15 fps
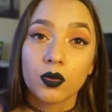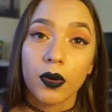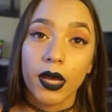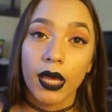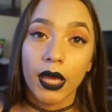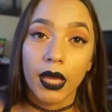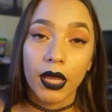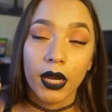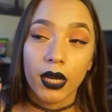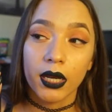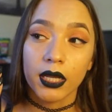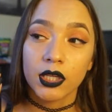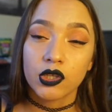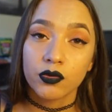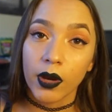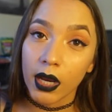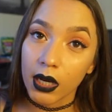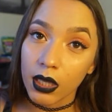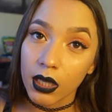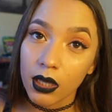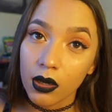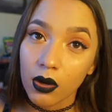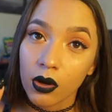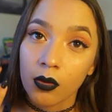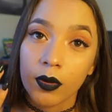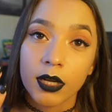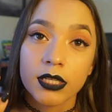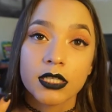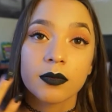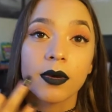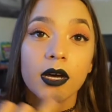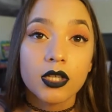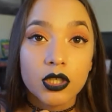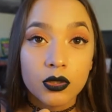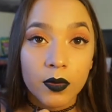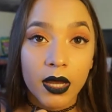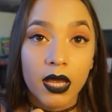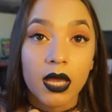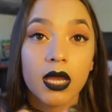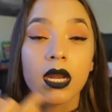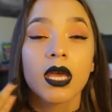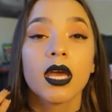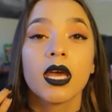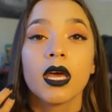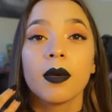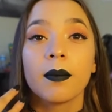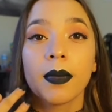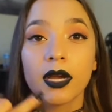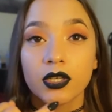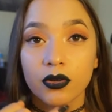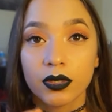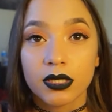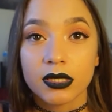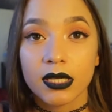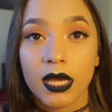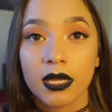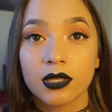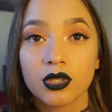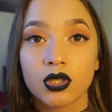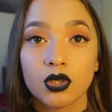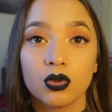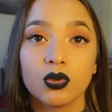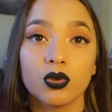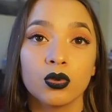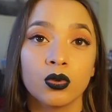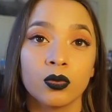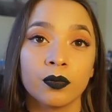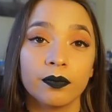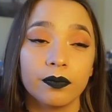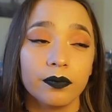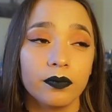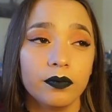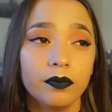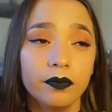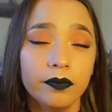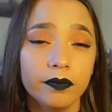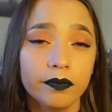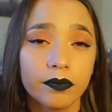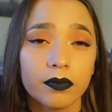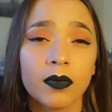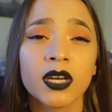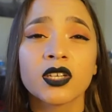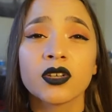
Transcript: There is when it's raining or when it's about to rain, my joints tend to